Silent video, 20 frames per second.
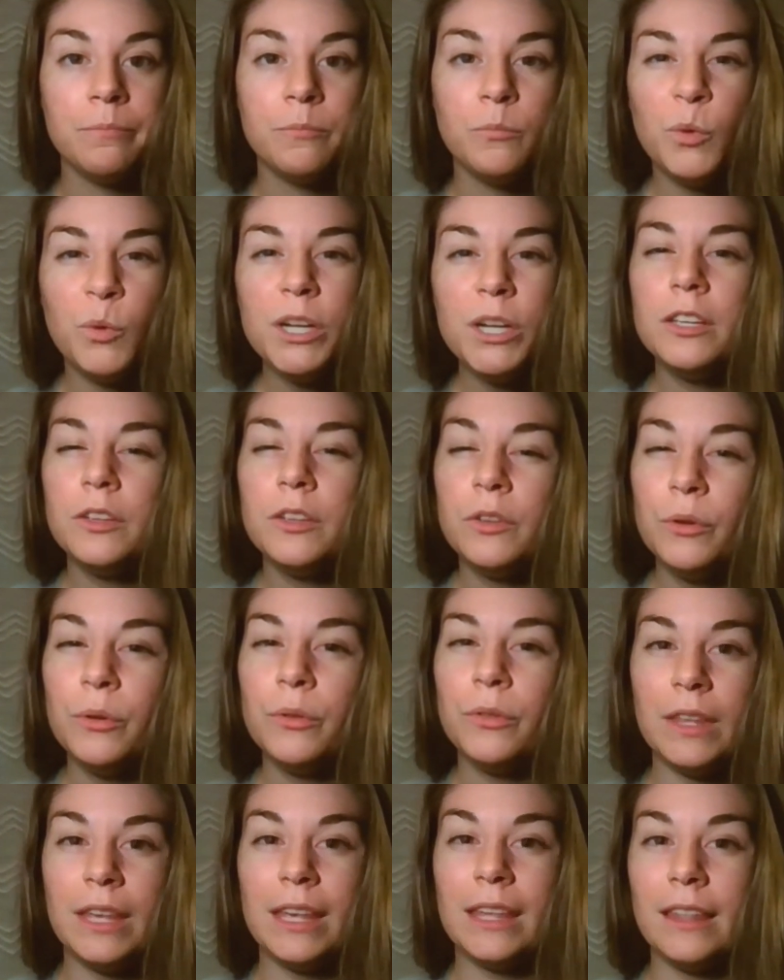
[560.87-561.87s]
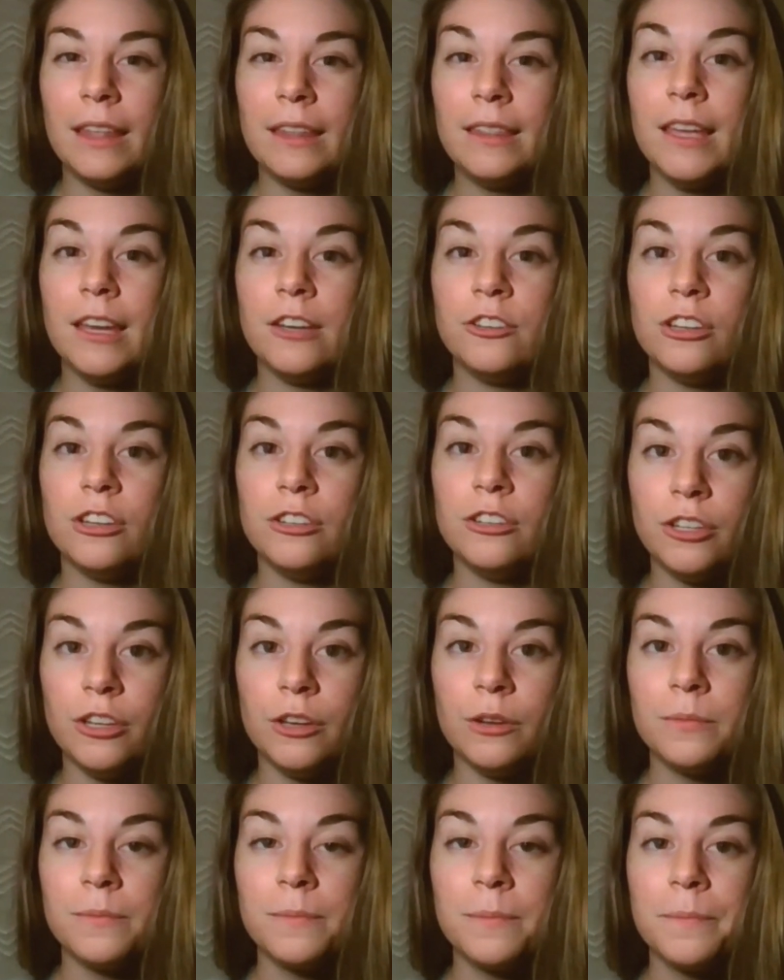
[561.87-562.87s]
What do you think that they should
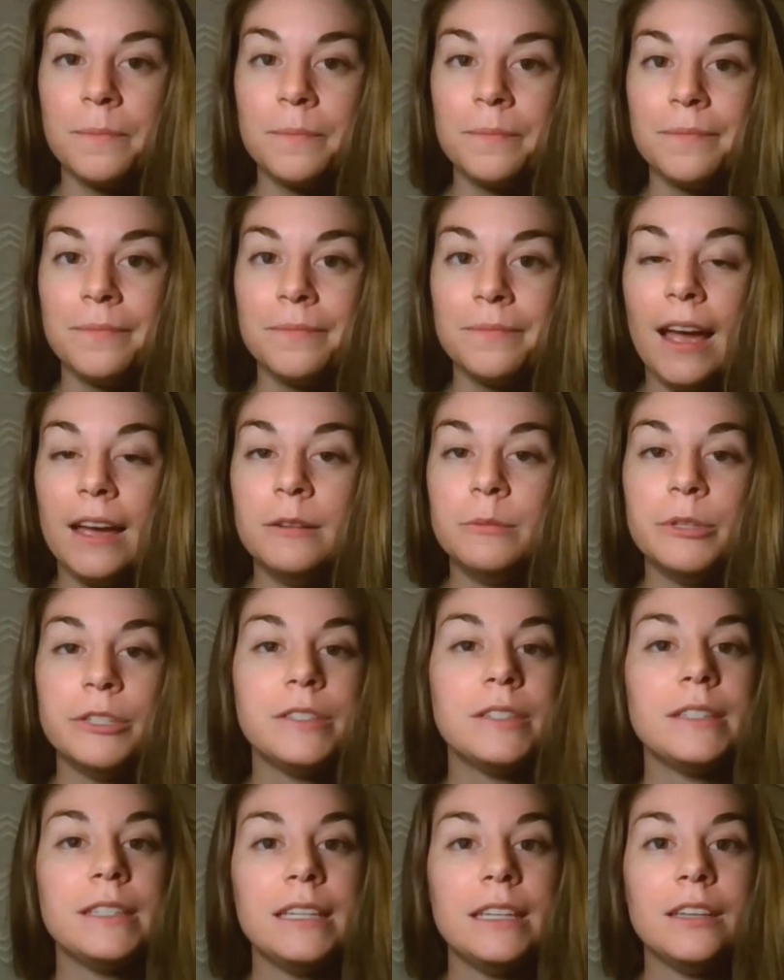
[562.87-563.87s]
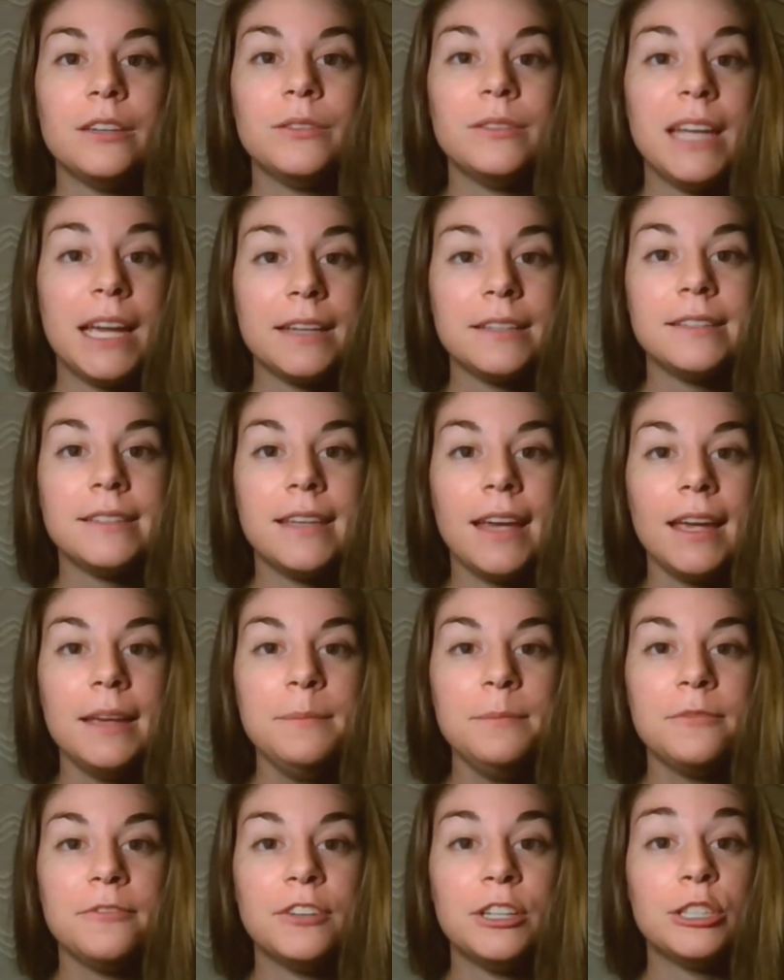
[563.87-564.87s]
do? I will see you next time
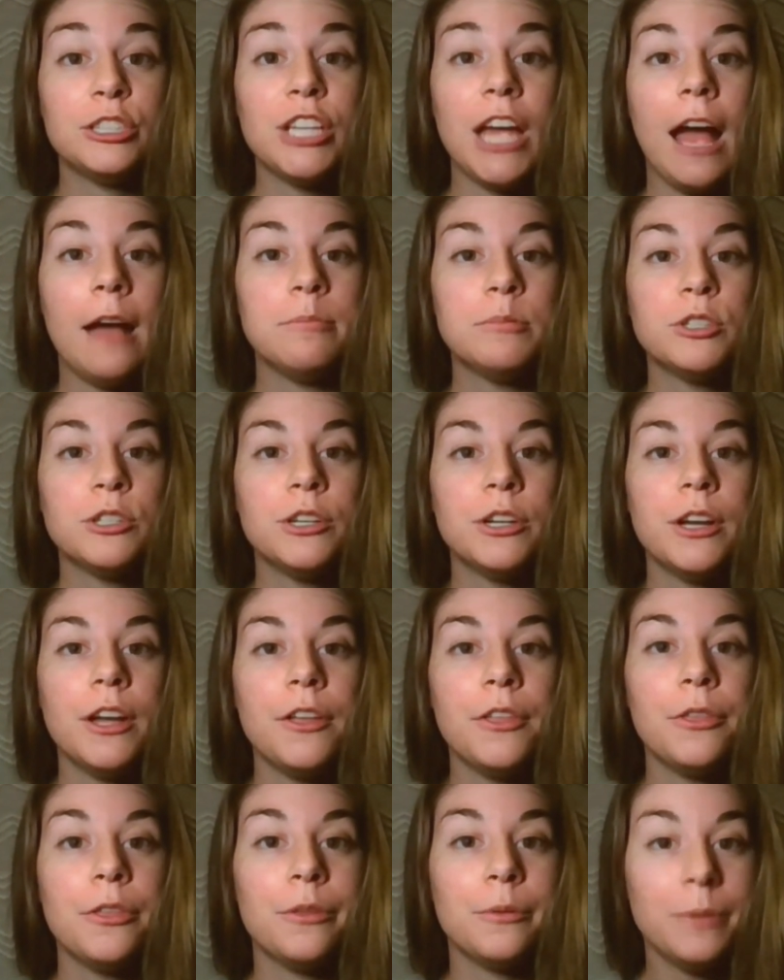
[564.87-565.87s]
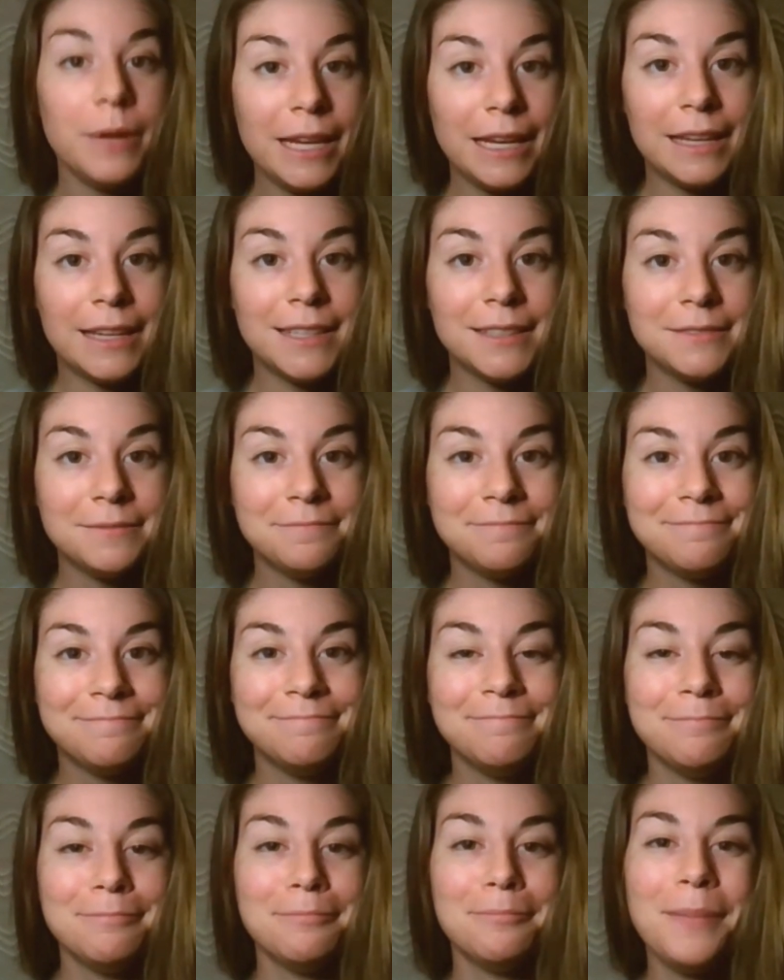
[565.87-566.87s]
for Chapter 3.
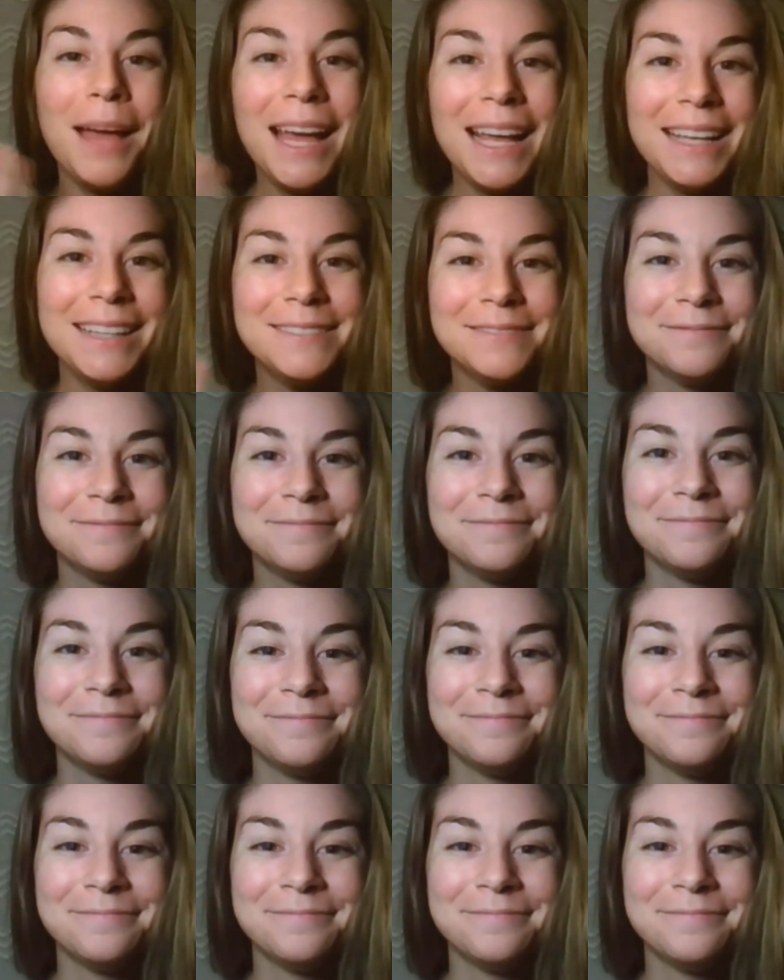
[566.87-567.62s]
Bye!